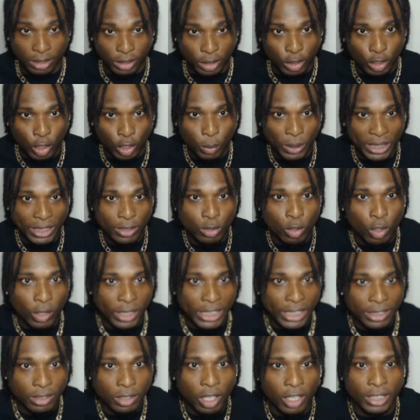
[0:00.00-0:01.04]
you know, he's got
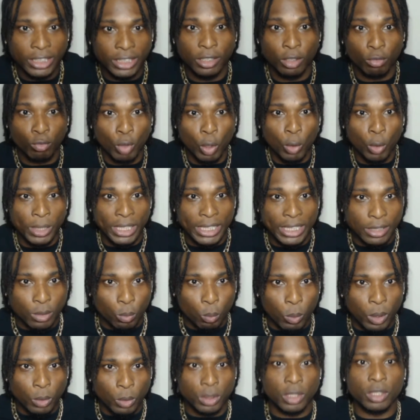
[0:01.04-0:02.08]
his ducks in a row, he's a
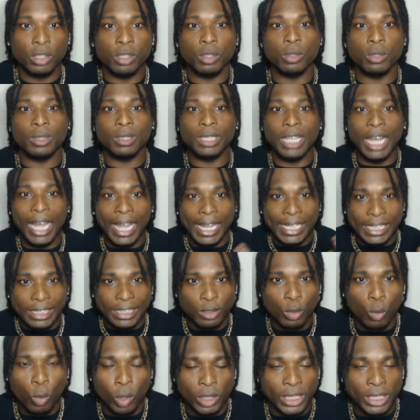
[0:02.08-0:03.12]
well-to-do guy, he's
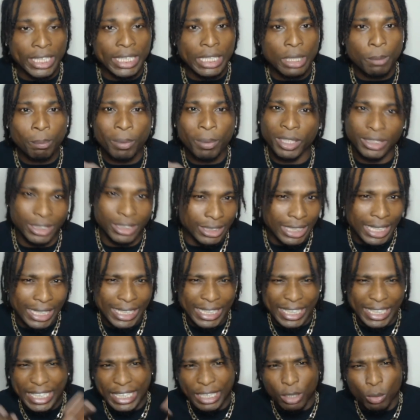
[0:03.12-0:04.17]
quality,
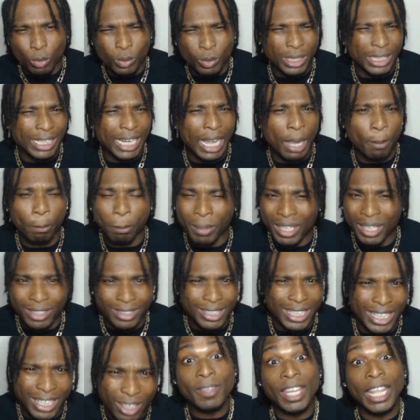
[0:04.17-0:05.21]
personality, all of that big,
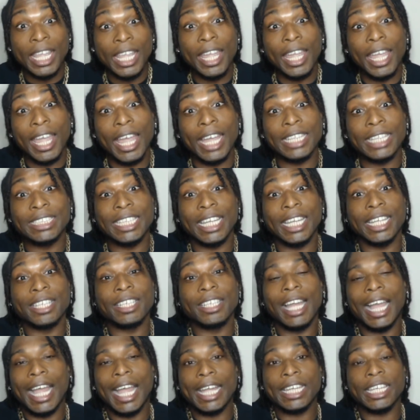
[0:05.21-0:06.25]
and then
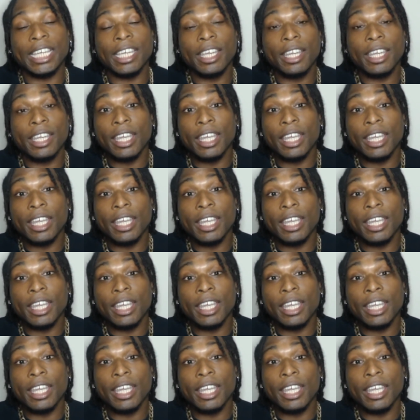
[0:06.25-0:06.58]
like,